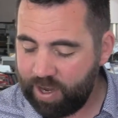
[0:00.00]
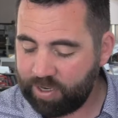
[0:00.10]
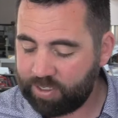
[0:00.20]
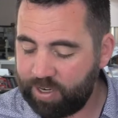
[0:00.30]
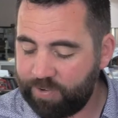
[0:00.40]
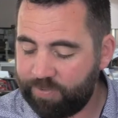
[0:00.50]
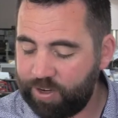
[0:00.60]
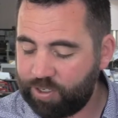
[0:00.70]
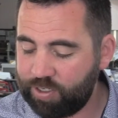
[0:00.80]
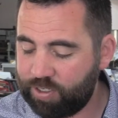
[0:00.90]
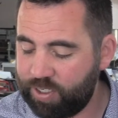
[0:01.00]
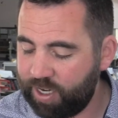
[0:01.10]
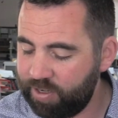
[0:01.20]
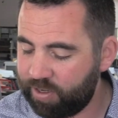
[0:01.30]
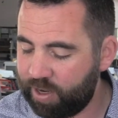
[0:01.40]
As I said, finishing
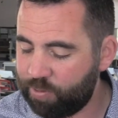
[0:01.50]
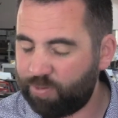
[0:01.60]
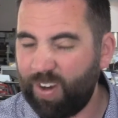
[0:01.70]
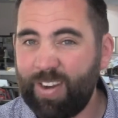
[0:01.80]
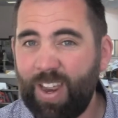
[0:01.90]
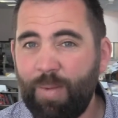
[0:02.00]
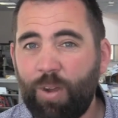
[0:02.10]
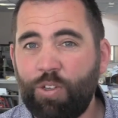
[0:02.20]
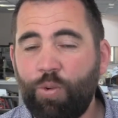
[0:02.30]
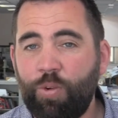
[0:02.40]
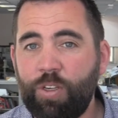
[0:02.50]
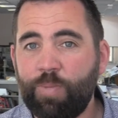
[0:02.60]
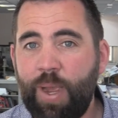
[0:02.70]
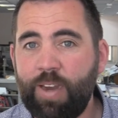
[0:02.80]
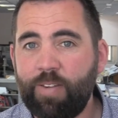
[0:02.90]
second and was run down by
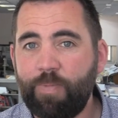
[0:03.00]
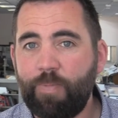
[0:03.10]
Shorty's Mate.